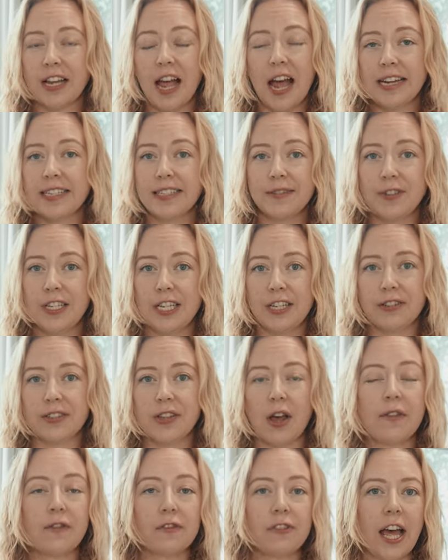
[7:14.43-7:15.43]
kinds of deals
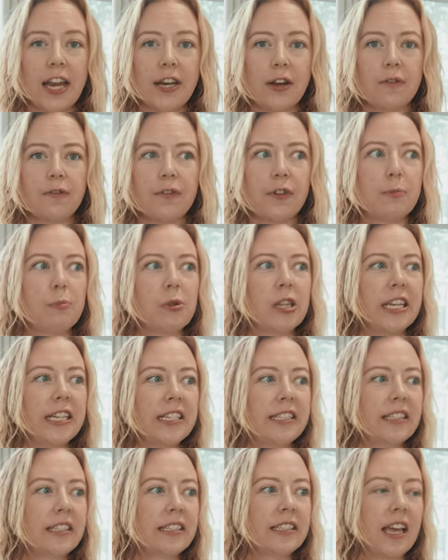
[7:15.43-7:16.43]
on Flatio for
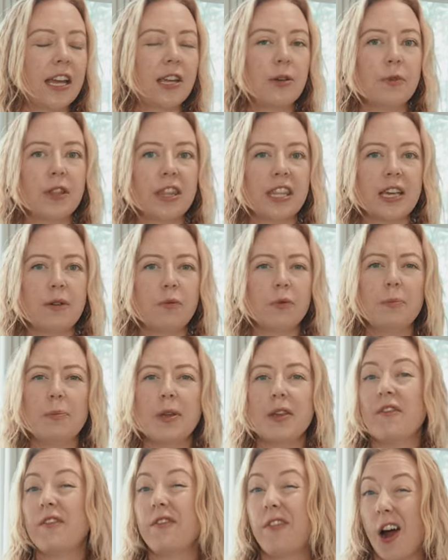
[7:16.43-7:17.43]
places that you would think would
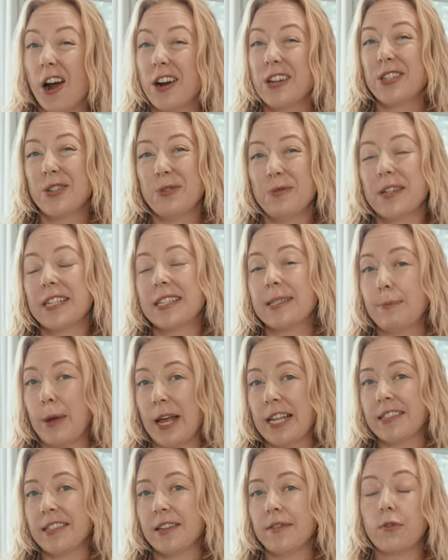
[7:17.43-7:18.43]
be far too
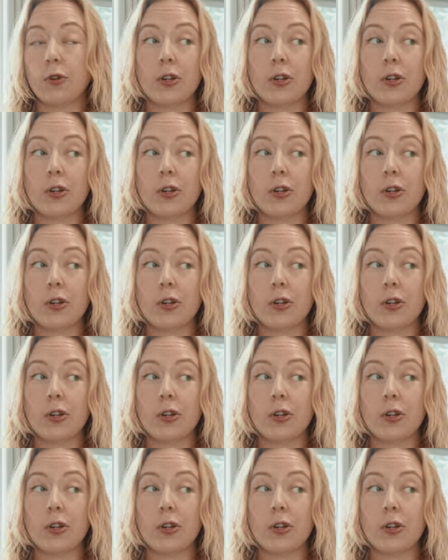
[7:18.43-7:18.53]
expensive,